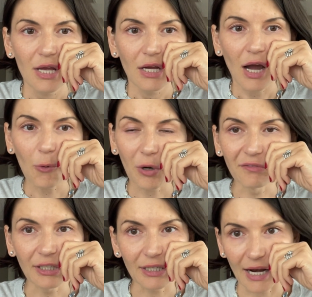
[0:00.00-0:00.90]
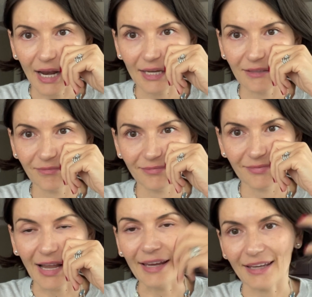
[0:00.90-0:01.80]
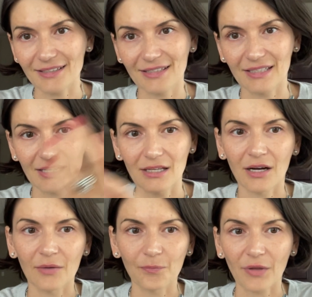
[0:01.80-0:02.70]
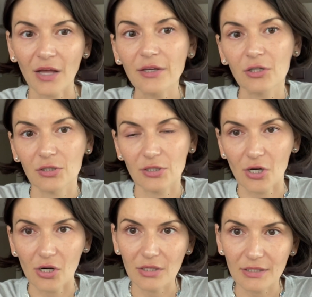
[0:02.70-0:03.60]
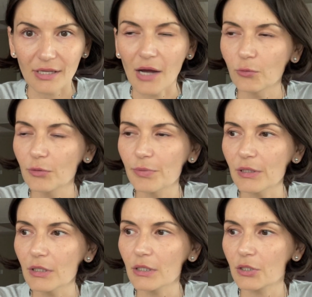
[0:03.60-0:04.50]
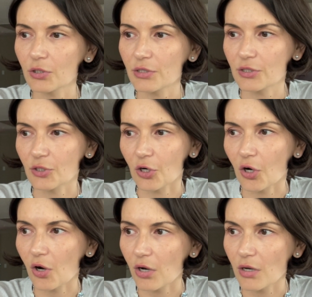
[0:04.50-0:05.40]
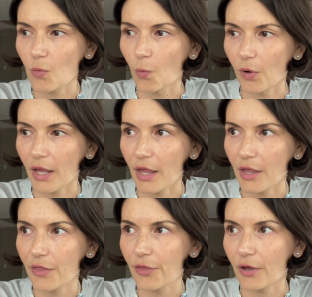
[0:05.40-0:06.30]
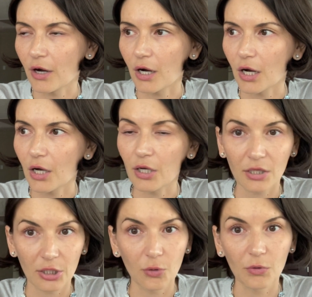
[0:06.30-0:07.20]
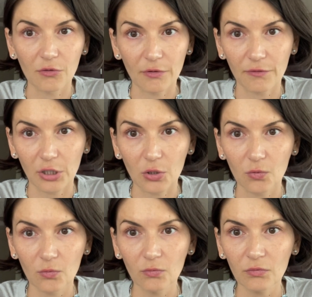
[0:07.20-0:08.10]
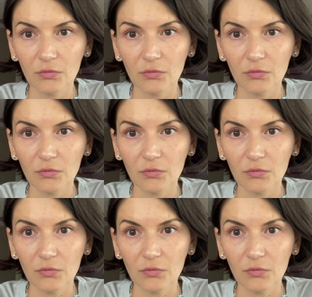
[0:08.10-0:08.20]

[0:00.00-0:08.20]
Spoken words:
However, I can see other concerns. I would be concerned with human review,